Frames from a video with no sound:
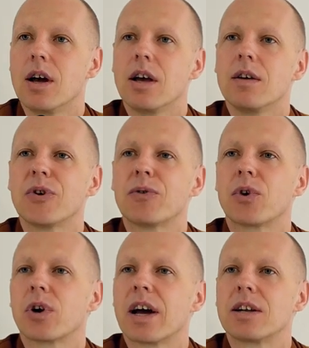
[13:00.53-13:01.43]
If you
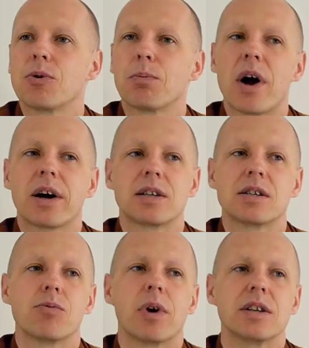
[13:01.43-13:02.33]
forget your
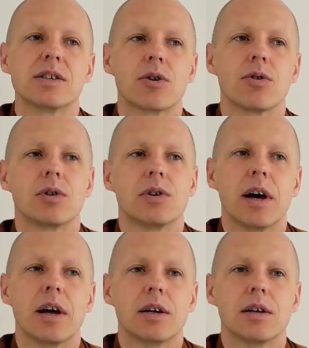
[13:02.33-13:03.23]
practice when it's a good
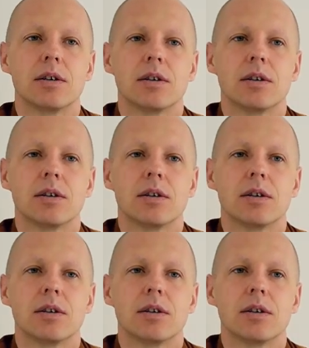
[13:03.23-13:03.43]
day,